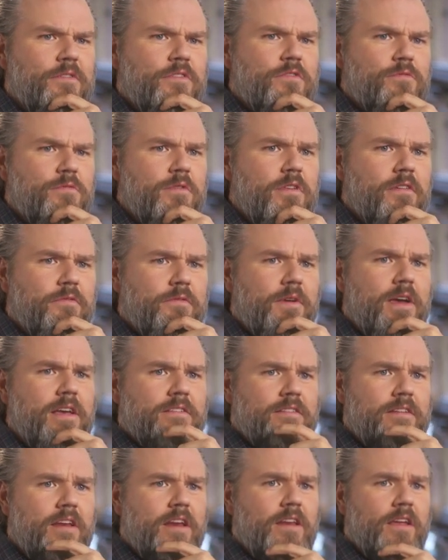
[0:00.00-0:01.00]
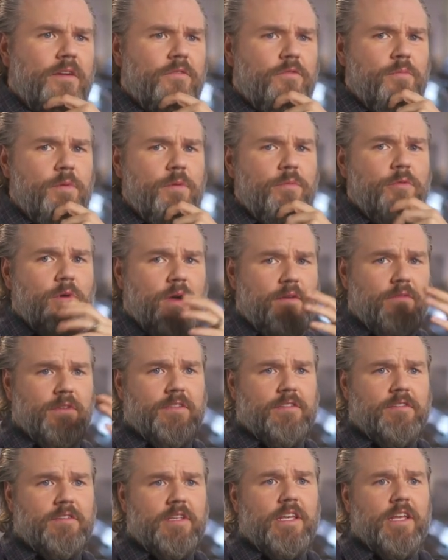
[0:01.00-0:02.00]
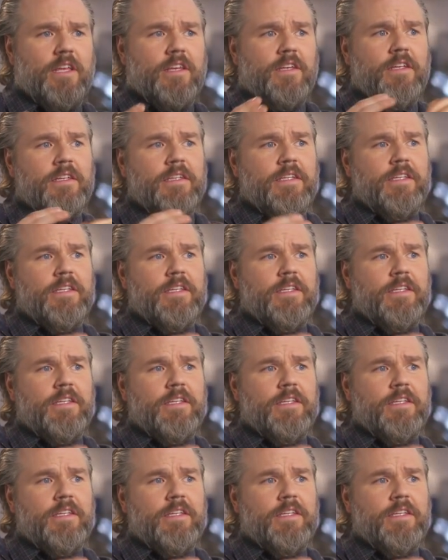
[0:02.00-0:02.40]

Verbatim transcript: It's really fascinating for people who haven't seen it.